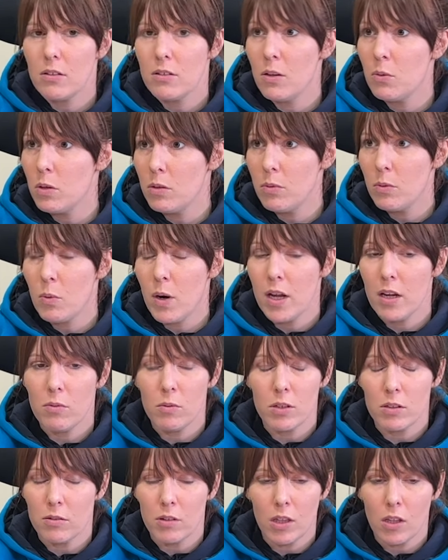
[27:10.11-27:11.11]
No, we're way.
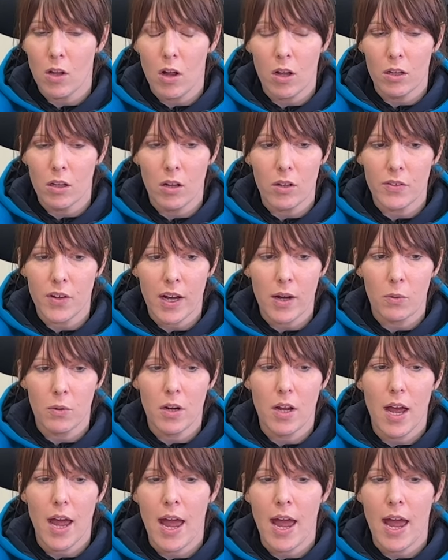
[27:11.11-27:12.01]
We're a lot, a lot down.